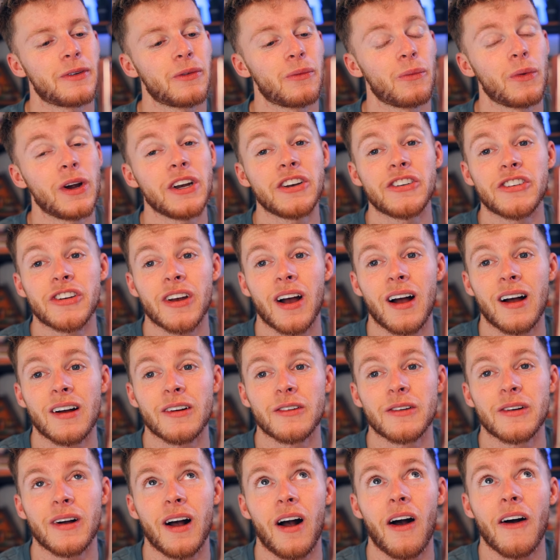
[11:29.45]
which
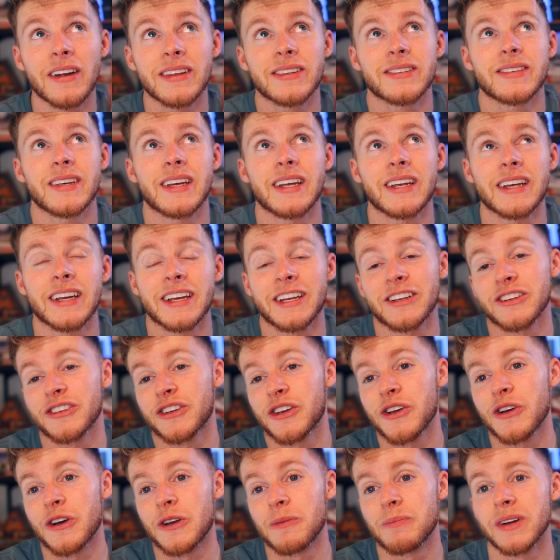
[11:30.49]
I think is
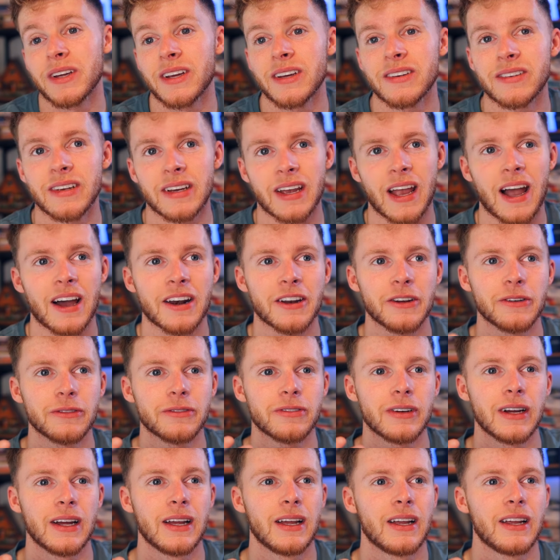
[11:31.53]
good because it kind
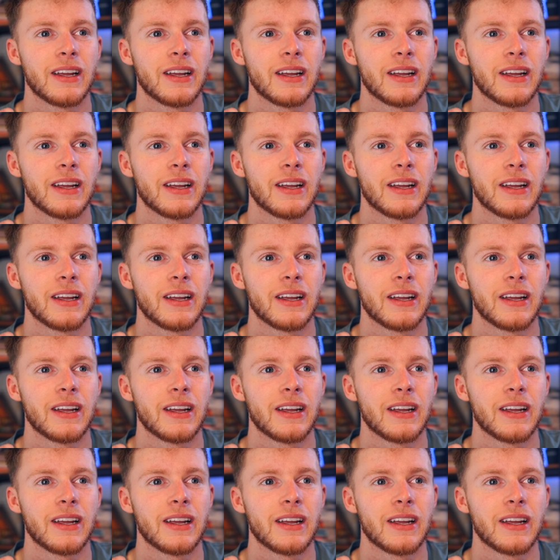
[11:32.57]
of,